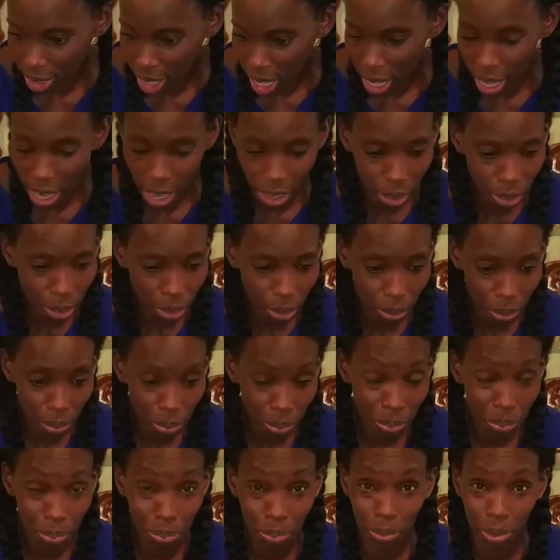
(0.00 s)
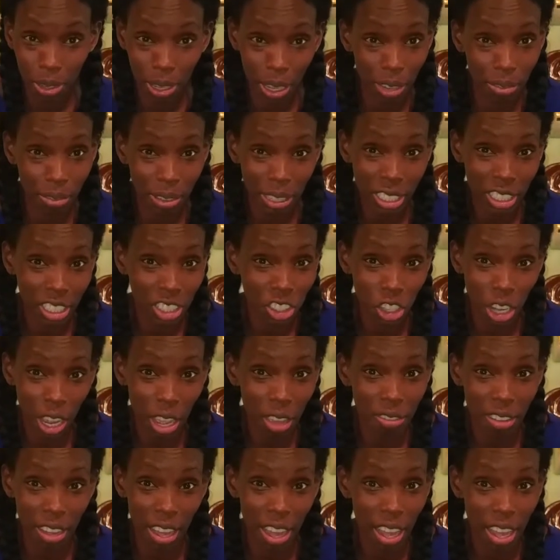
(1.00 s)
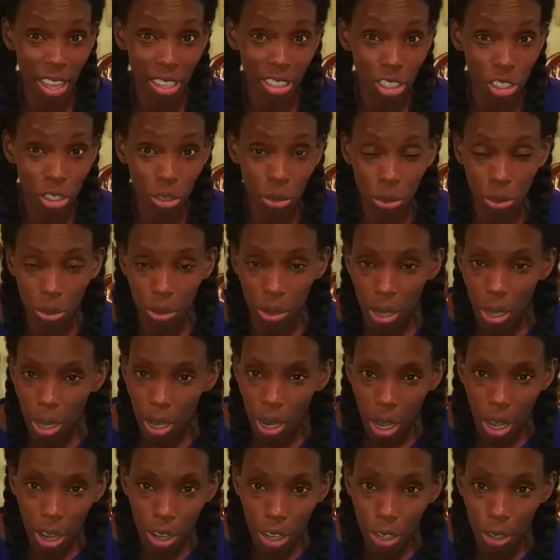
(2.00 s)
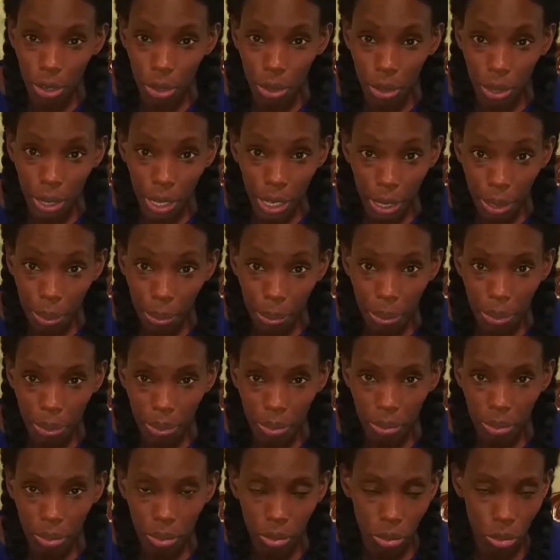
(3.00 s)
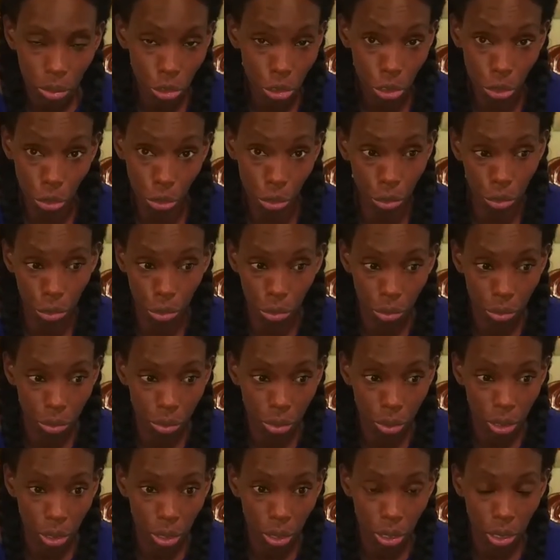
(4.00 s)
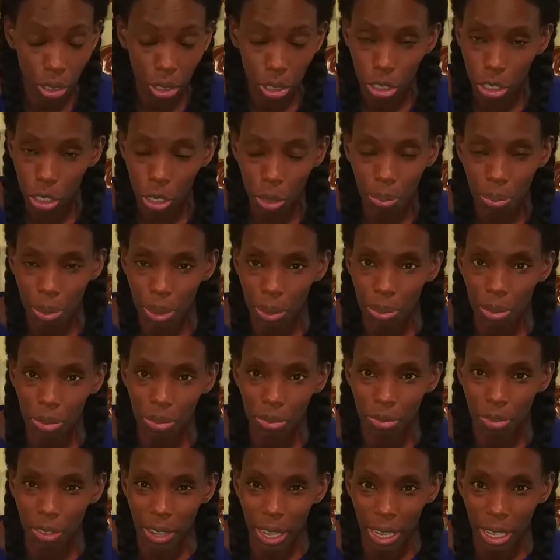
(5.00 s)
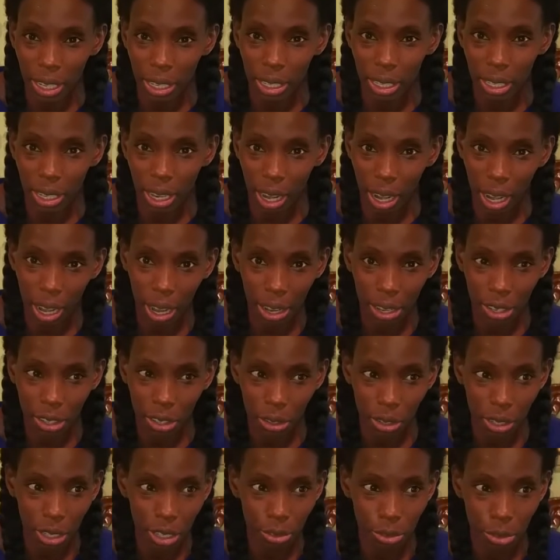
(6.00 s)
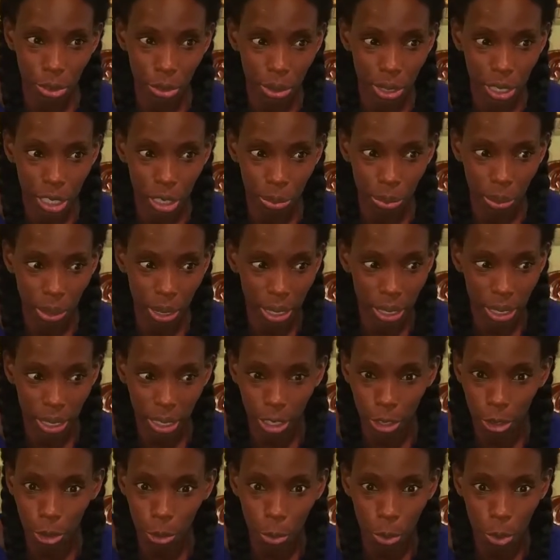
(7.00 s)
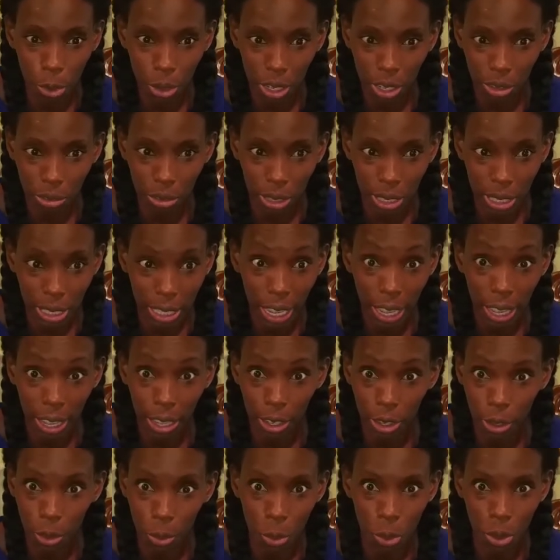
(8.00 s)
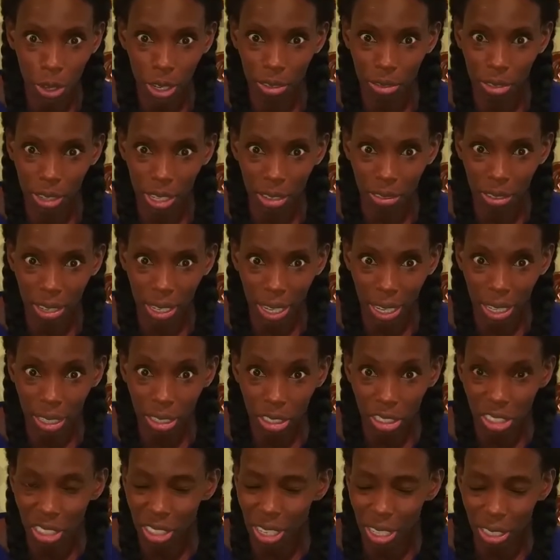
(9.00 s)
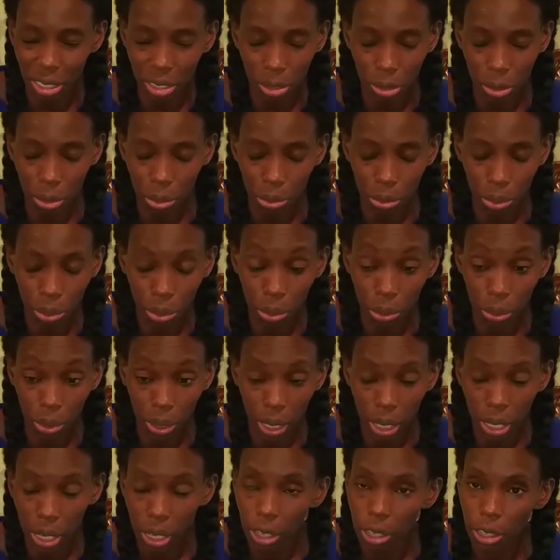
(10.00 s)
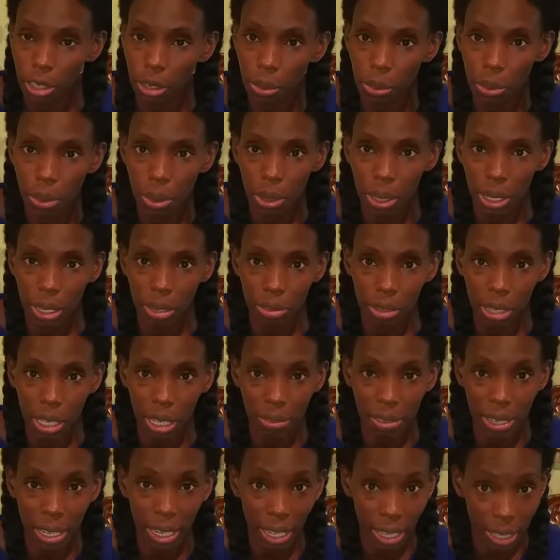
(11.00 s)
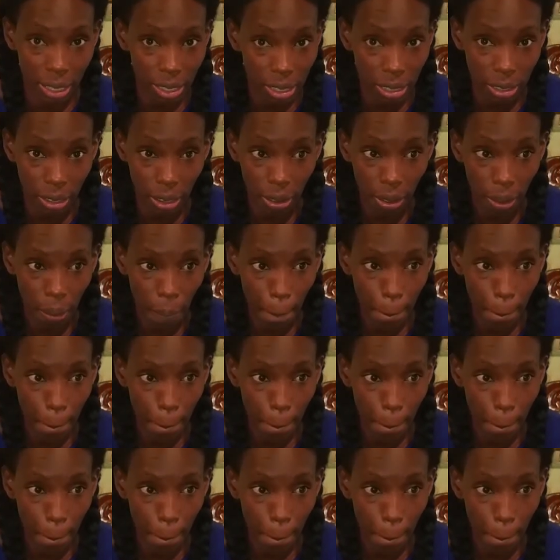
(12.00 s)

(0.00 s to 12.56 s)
don't know, if a driver asks you, are you going up? No. Some people find it hard to even respond. You won't even give an answer. That's so rude. You won't even give an answer.